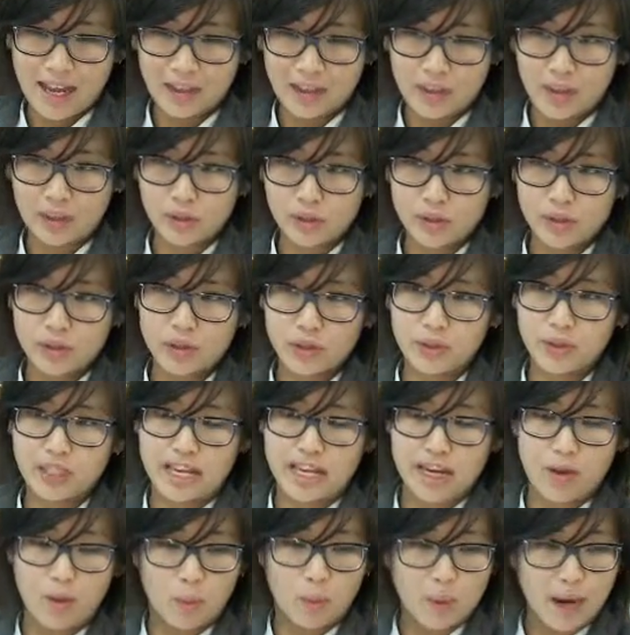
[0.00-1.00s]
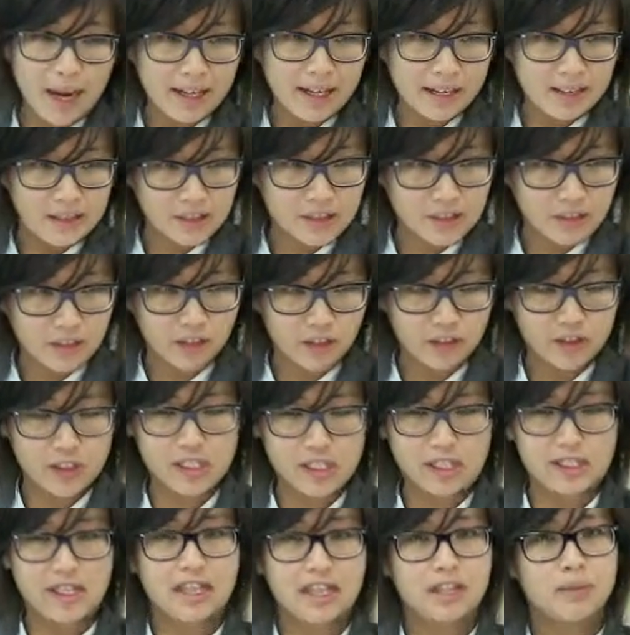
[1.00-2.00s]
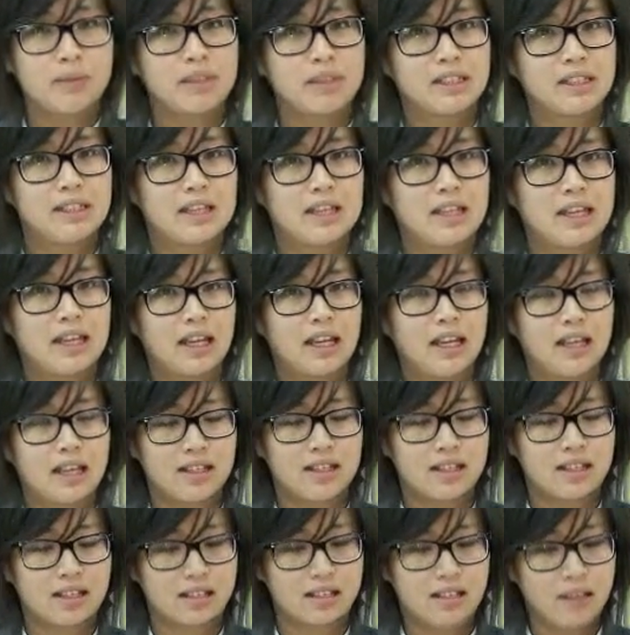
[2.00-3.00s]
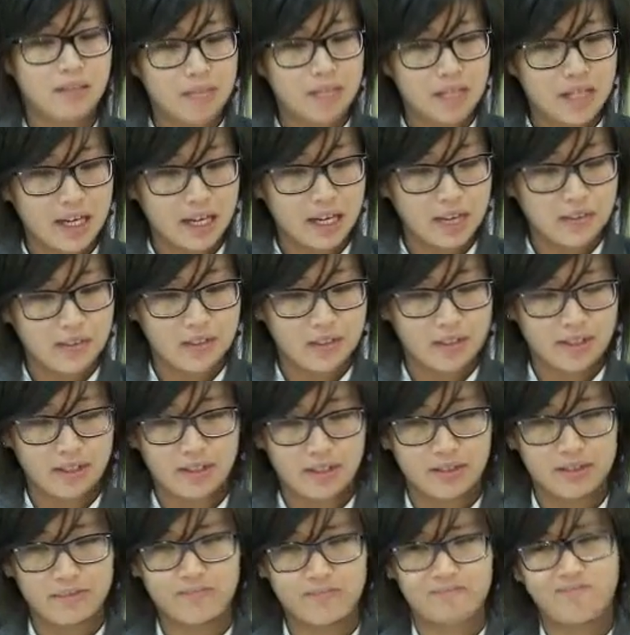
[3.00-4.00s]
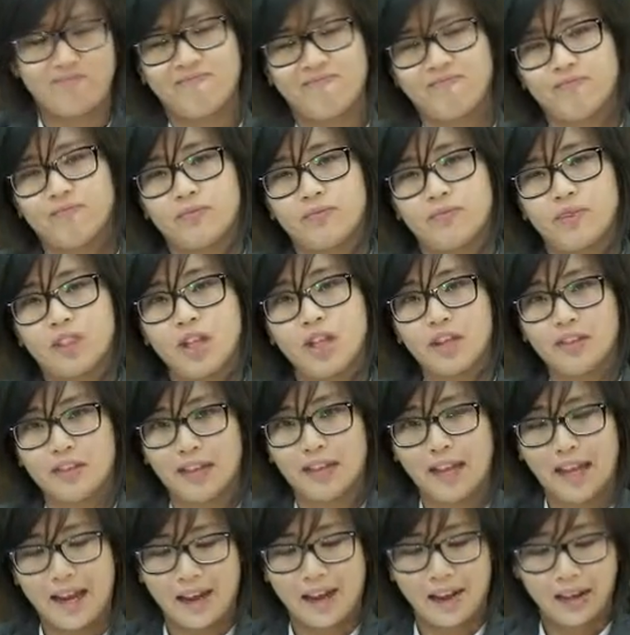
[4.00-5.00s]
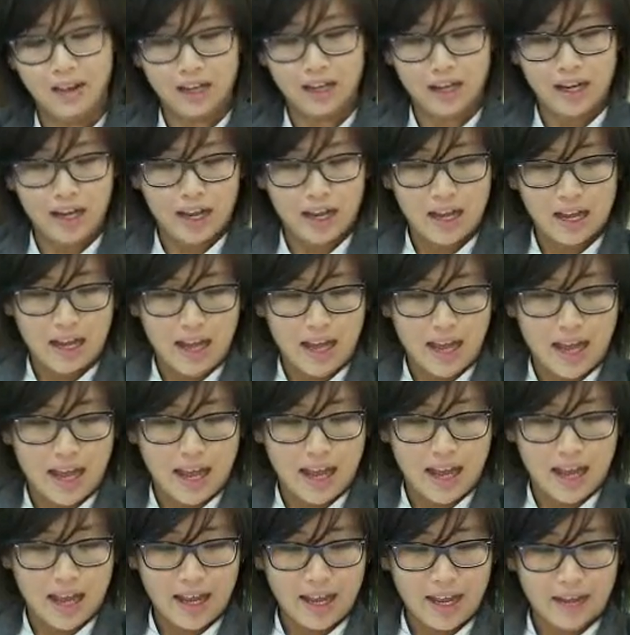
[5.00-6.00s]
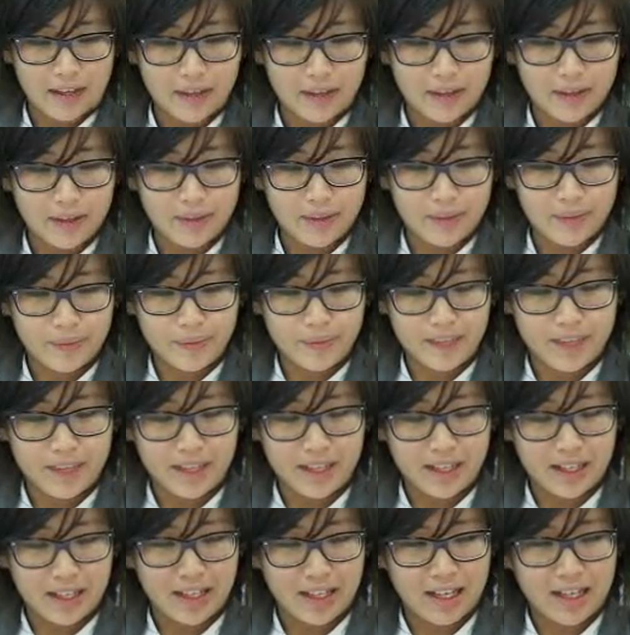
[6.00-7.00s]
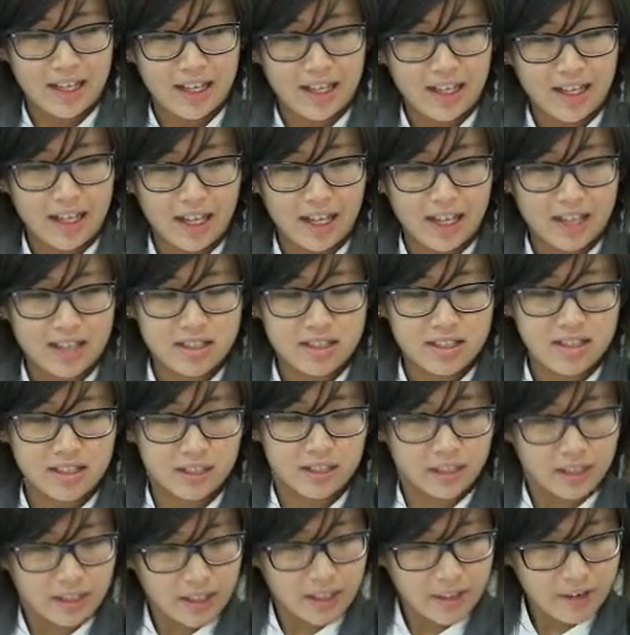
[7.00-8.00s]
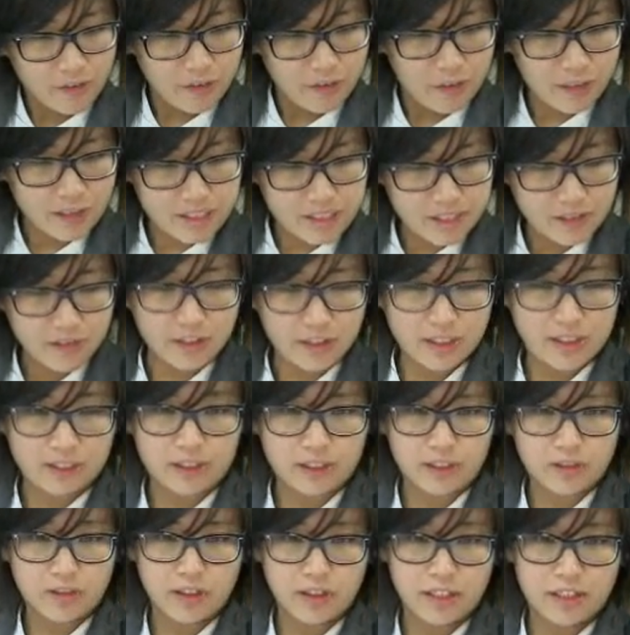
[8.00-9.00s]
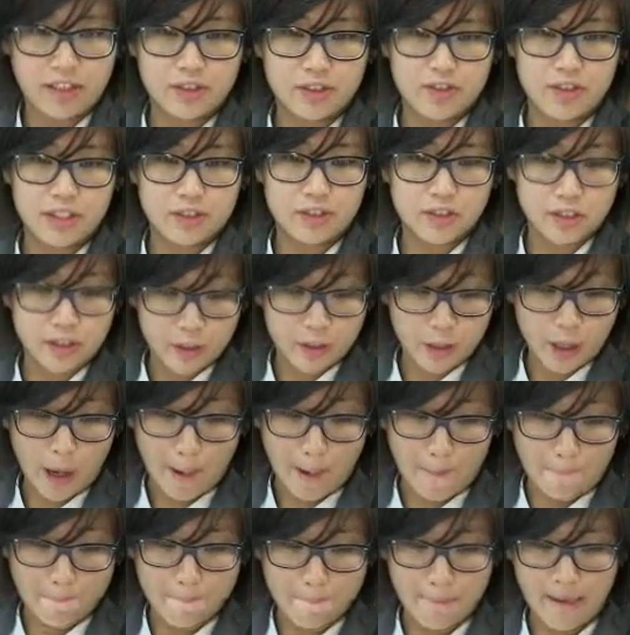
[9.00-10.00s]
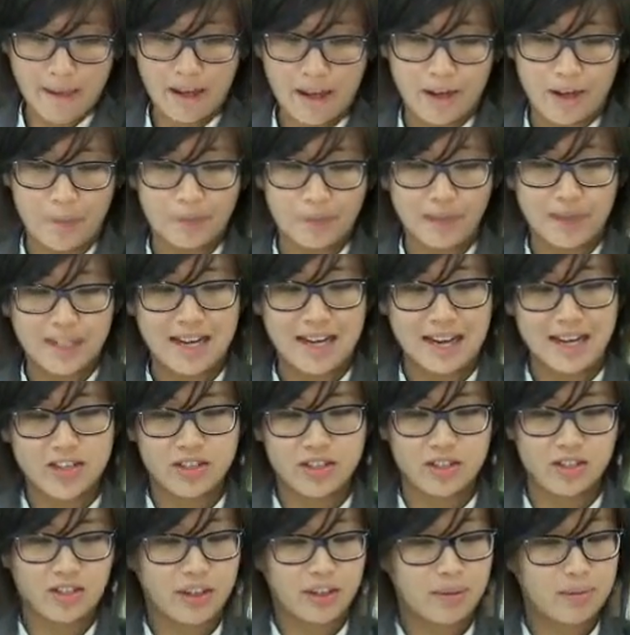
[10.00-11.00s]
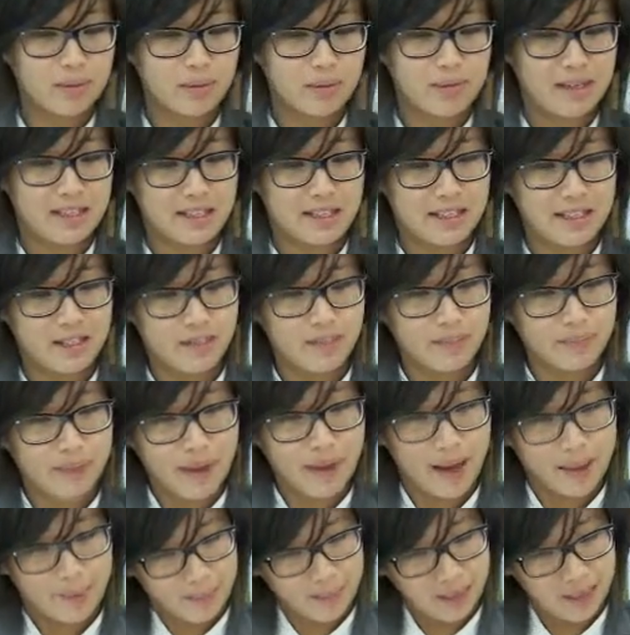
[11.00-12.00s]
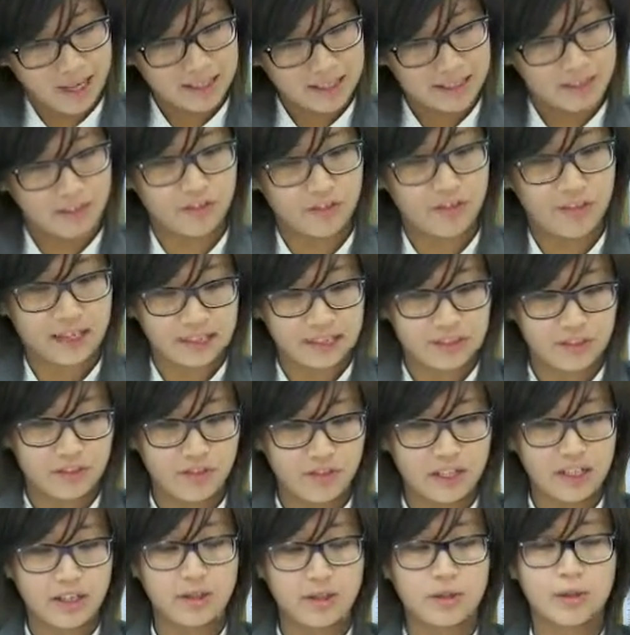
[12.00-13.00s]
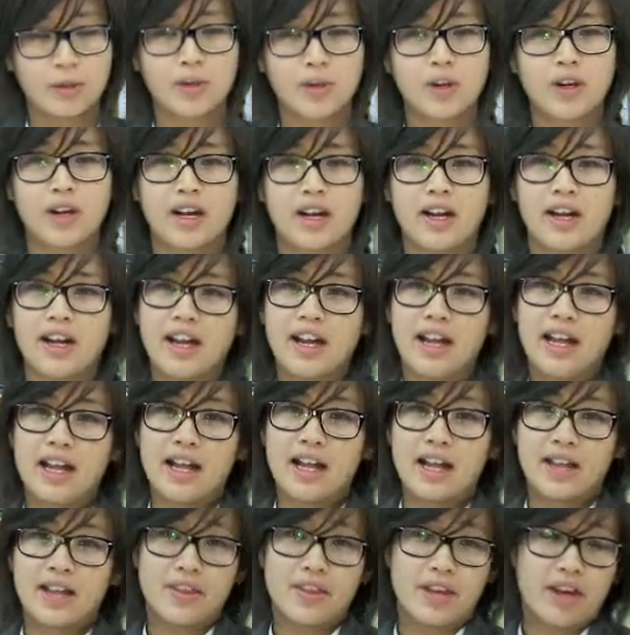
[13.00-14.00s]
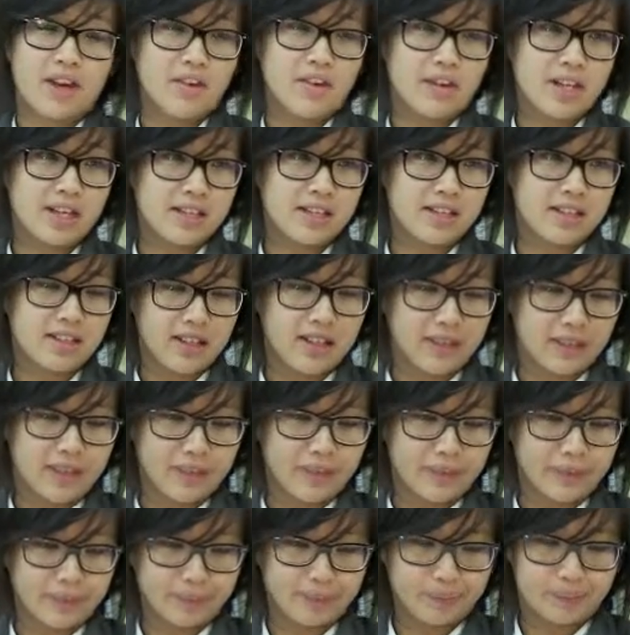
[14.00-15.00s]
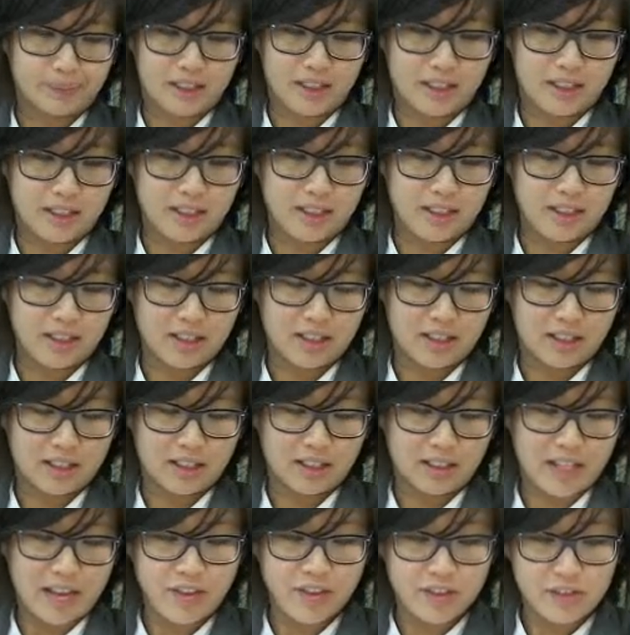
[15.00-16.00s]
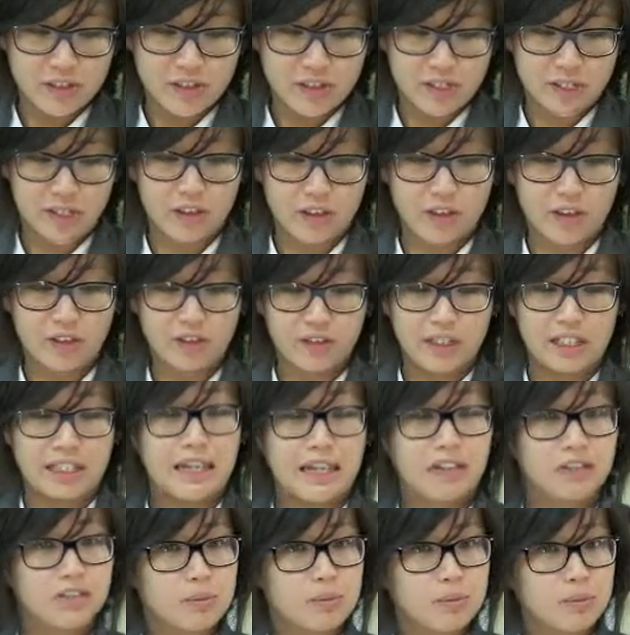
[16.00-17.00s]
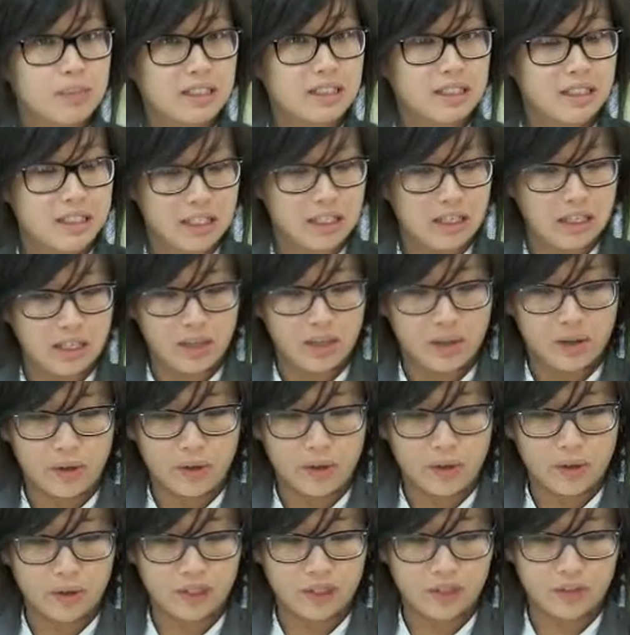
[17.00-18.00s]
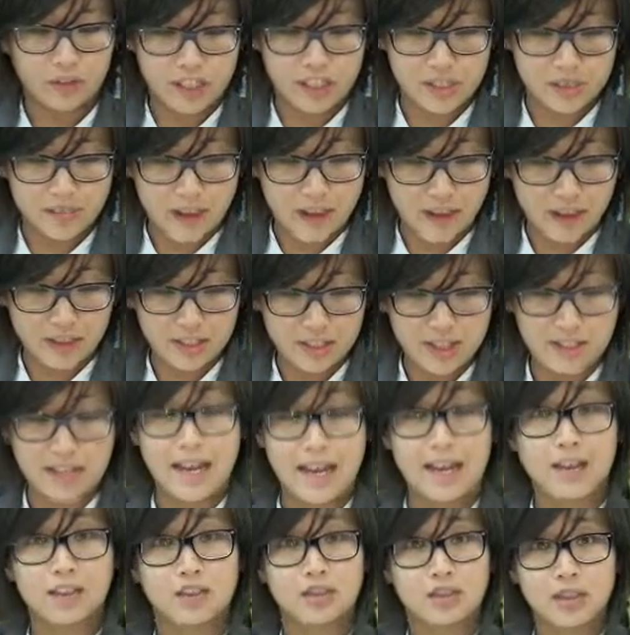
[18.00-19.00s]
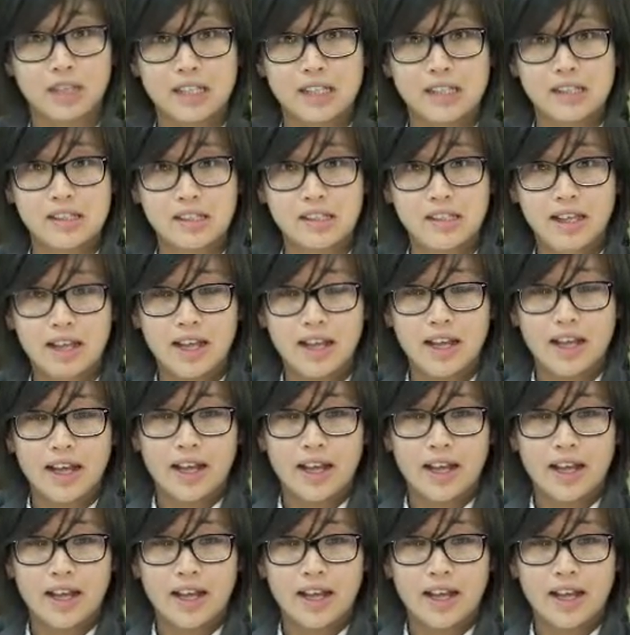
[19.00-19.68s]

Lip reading: And also the awareness of sustainability is sometimes not there, and it's therefore difficult for countries to adopt the national implementation plan effectively, or there is a deficit of accountability or transparency and trust.